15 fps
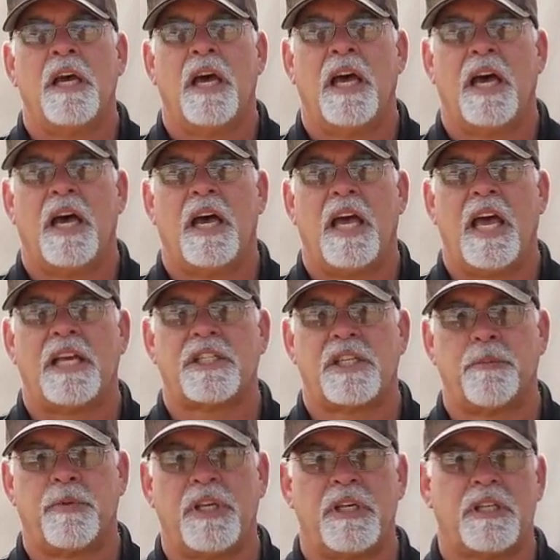as
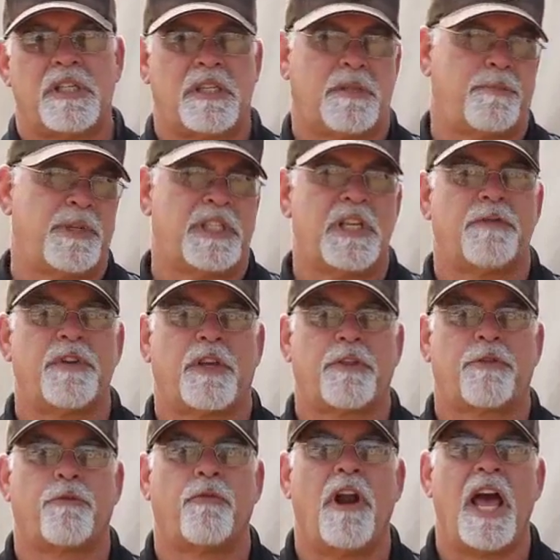to be a specific
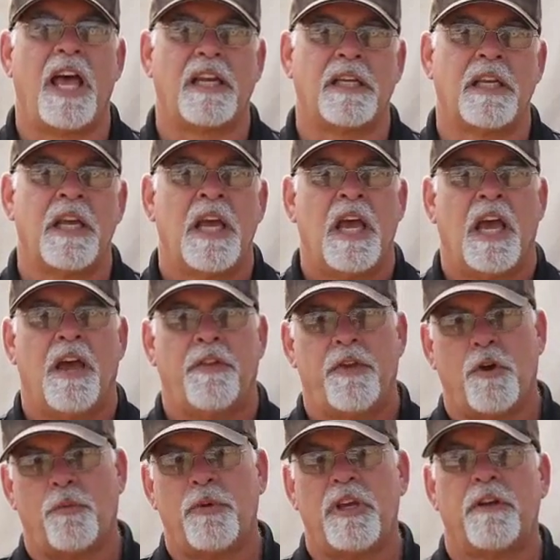threat, and
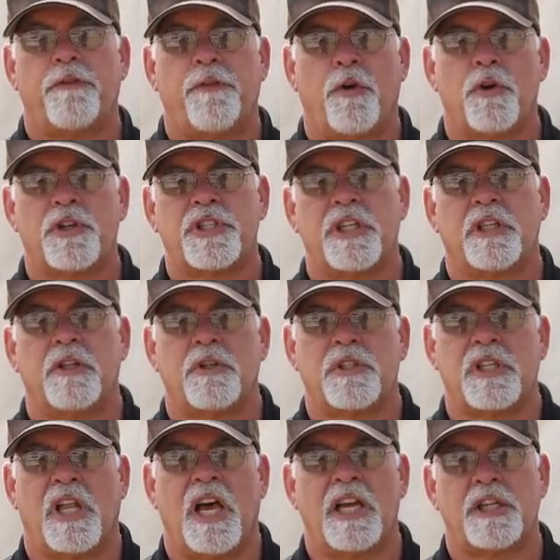they're reinforcing
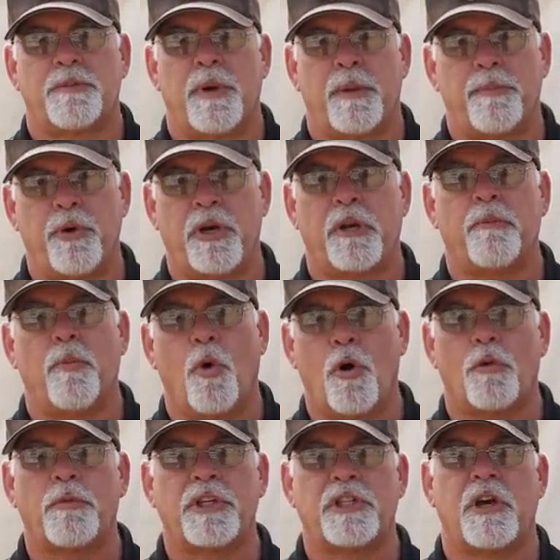those lines by putting
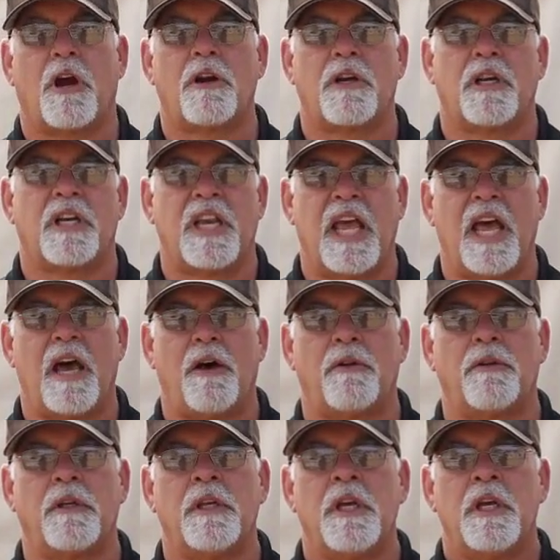more retardant
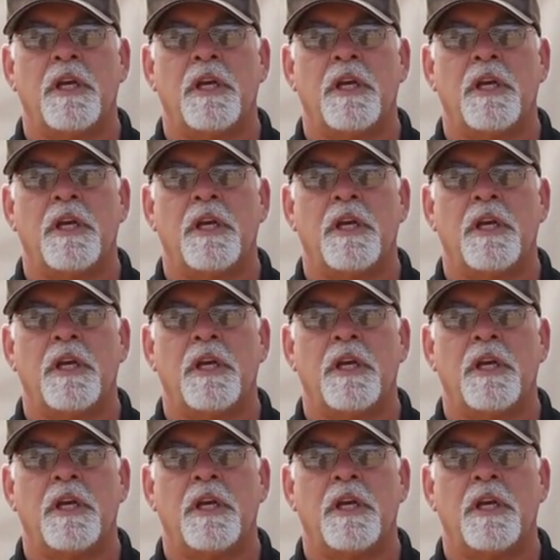down